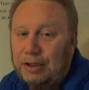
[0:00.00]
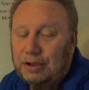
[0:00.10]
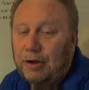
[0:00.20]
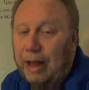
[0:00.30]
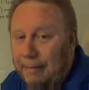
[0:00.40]

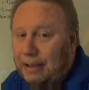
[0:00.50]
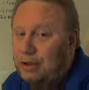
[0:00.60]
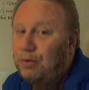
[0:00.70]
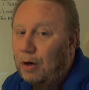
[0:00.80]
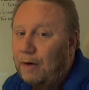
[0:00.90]
So that makes
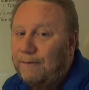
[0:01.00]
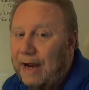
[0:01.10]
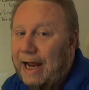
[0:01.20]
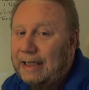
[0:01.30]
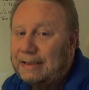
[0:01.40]
you work
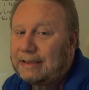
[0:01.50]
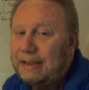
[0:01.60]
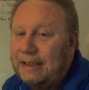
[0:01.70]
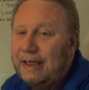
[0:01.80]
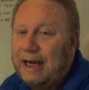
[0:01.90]
fast
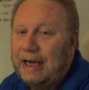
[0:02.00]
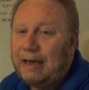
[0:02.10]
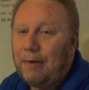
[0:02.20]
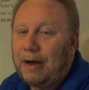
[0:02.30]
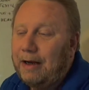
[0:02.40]

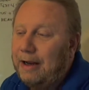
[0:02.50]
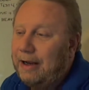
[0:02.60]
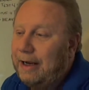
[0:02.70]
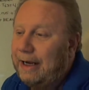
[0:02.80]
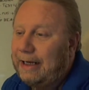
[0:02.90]
anyway,
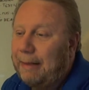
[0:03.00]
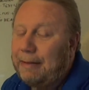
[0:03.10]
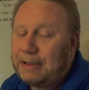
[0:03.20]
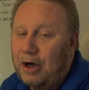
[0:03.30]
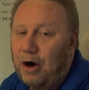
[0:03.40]
and that
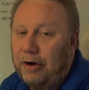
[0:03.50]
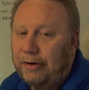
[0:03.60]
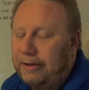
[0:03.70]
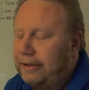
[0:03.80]
makes it harder.